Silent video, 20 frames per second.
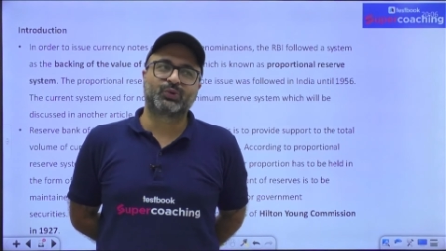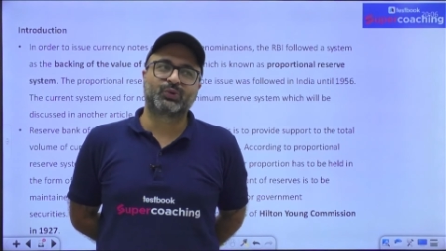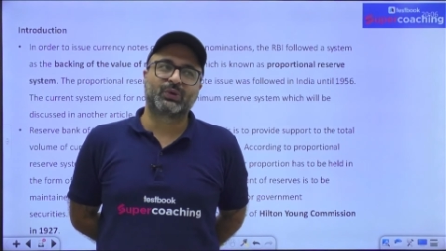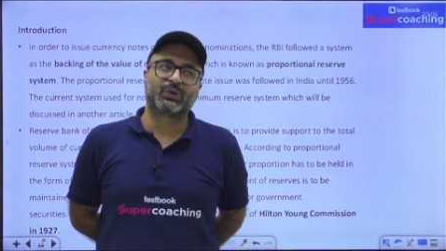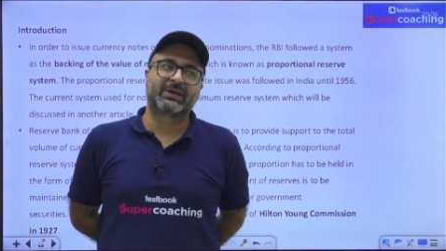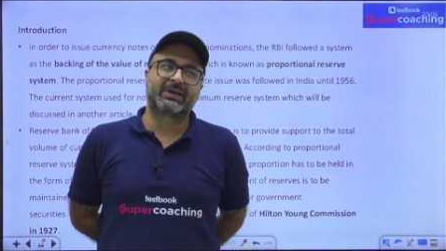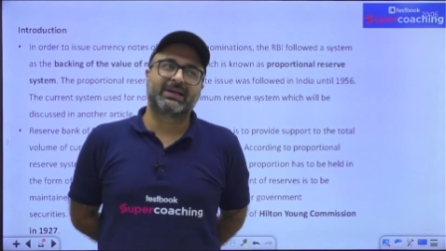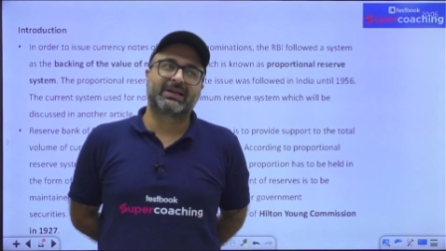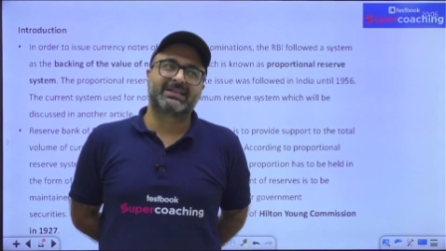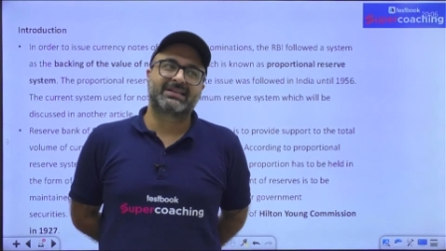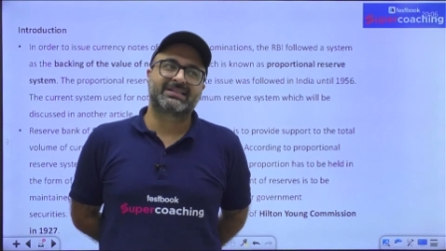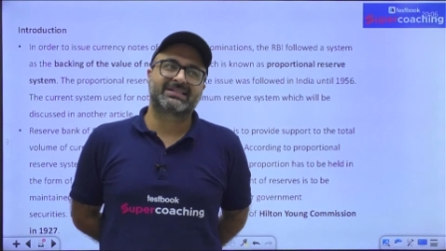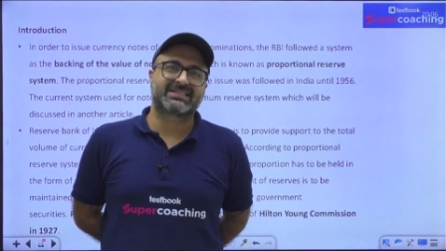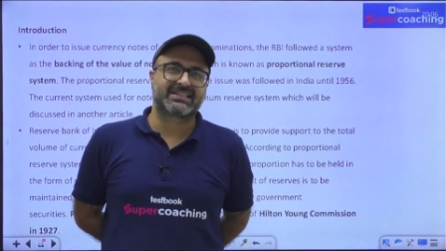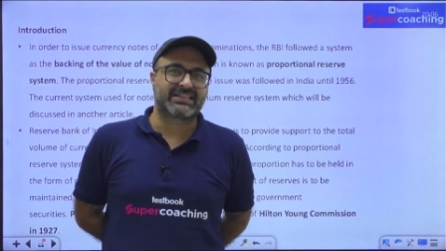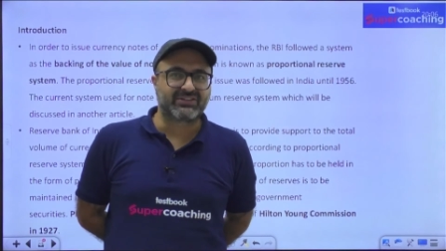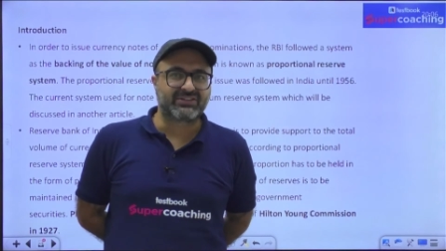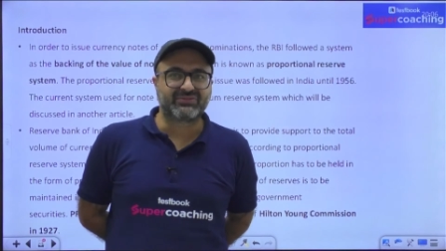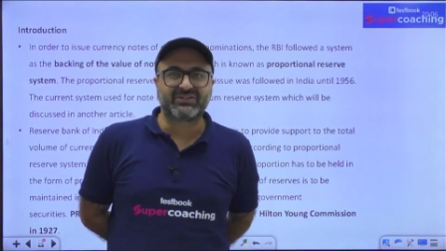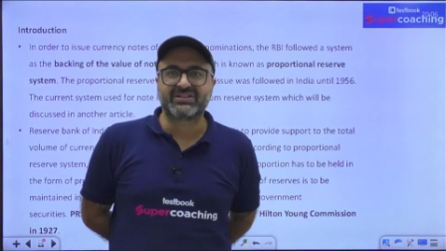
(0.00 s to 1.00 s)

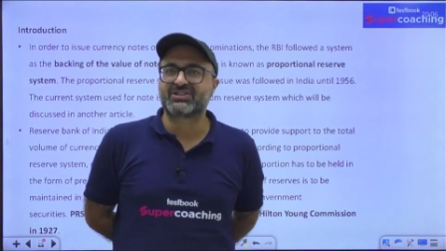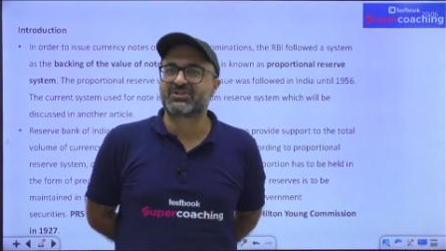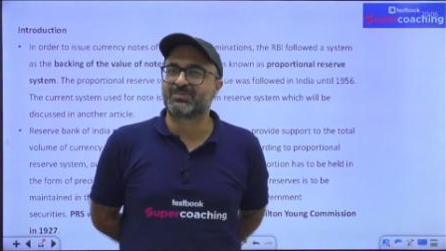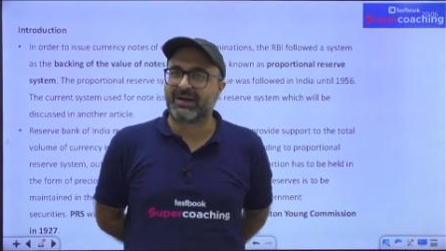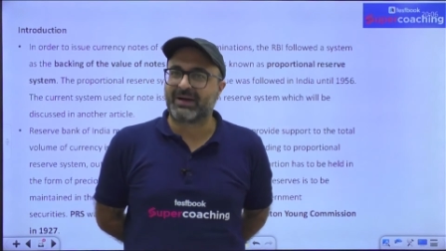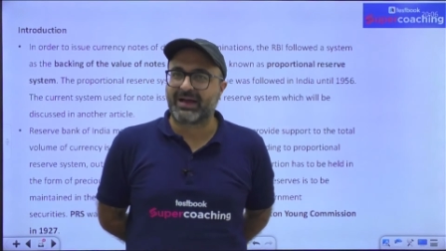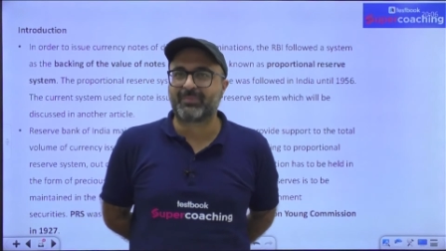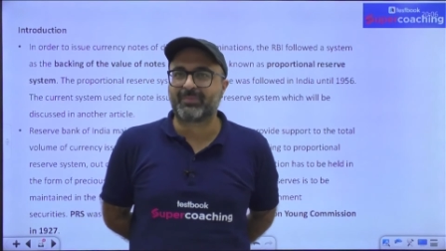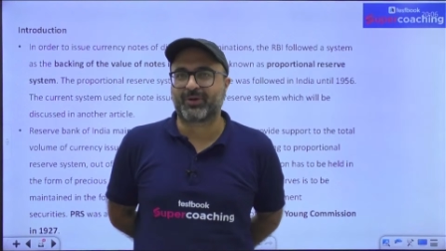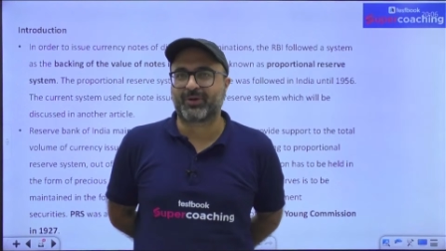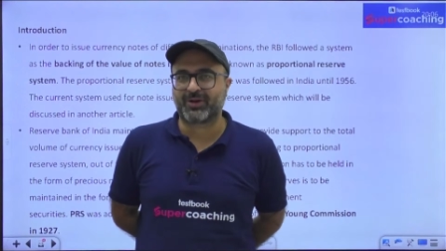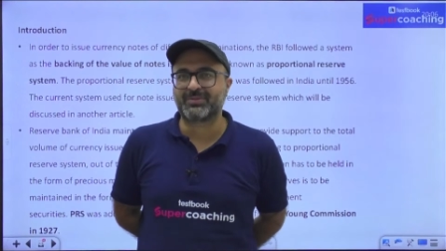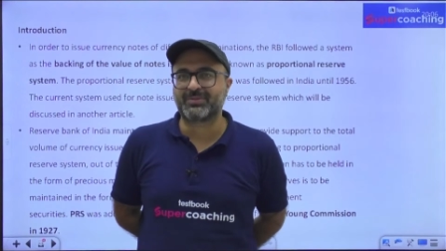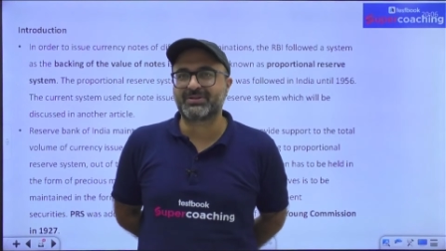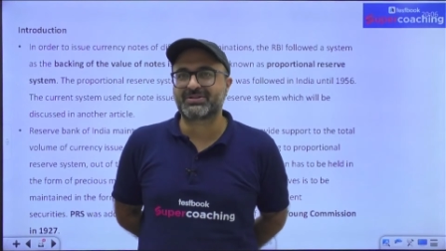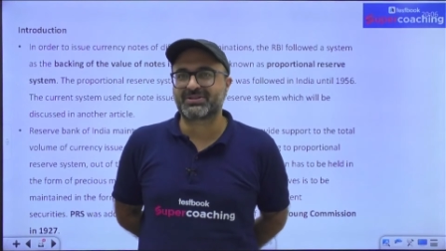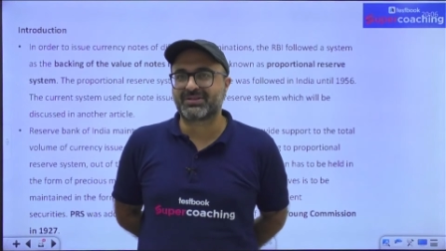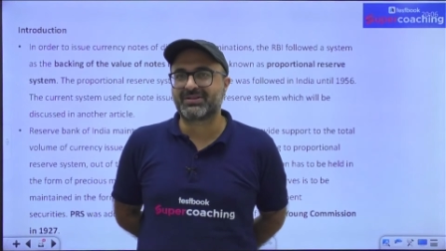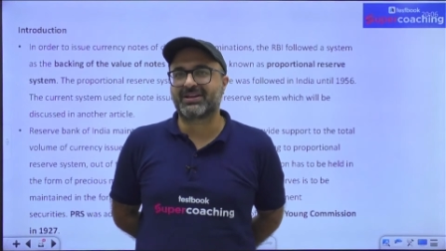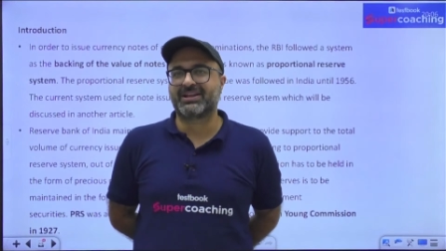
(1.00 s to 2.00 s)
service my promise in the
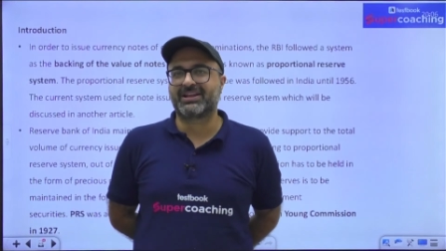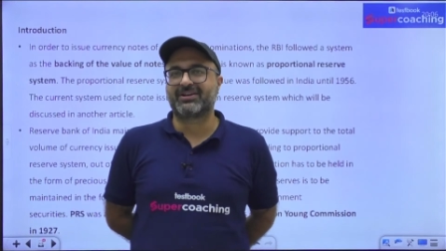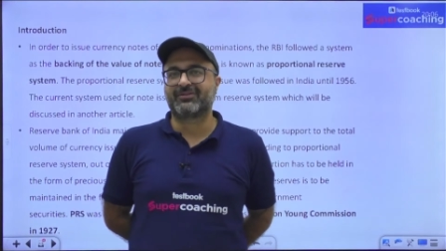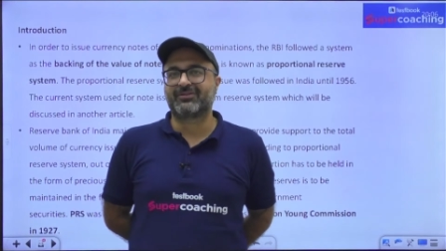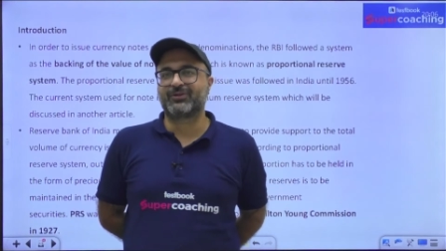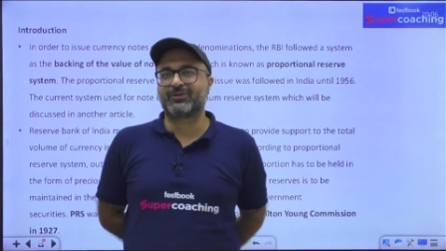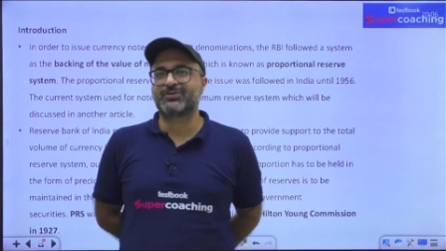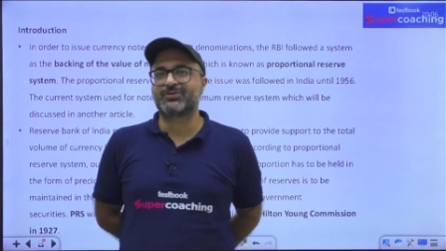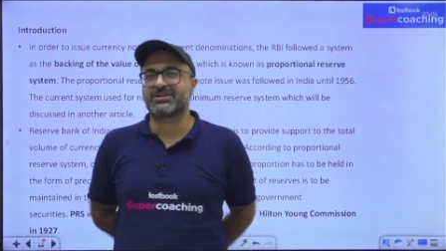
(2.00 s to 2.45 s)
near future.